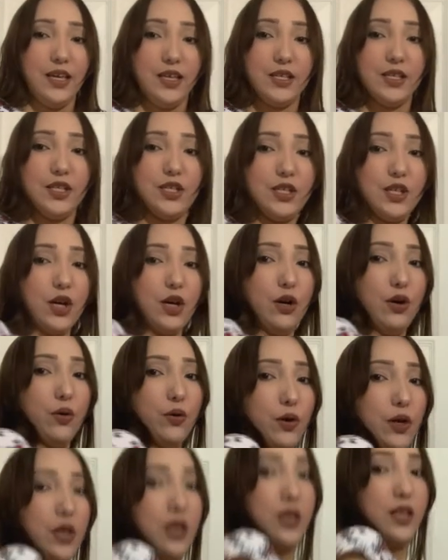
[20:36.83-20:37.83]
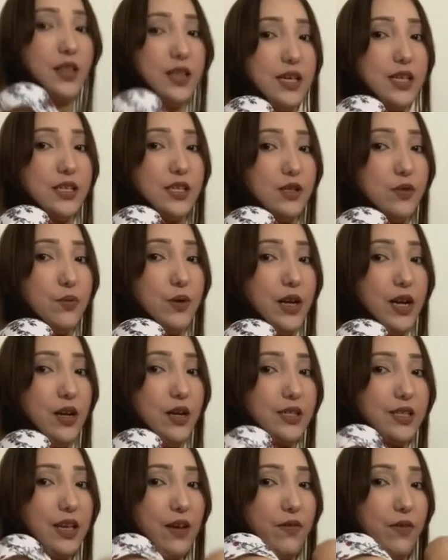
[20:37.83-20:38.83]
So this is what it
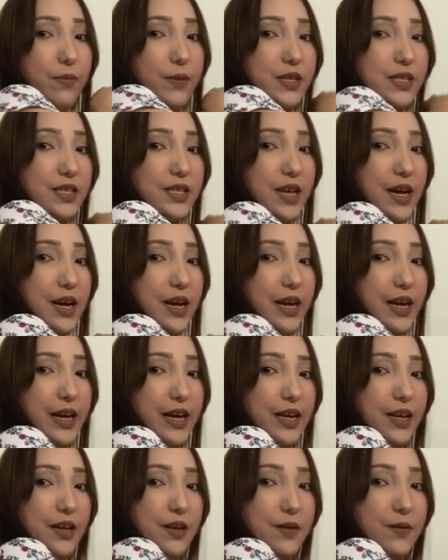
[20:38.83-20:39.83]
looks like from the side.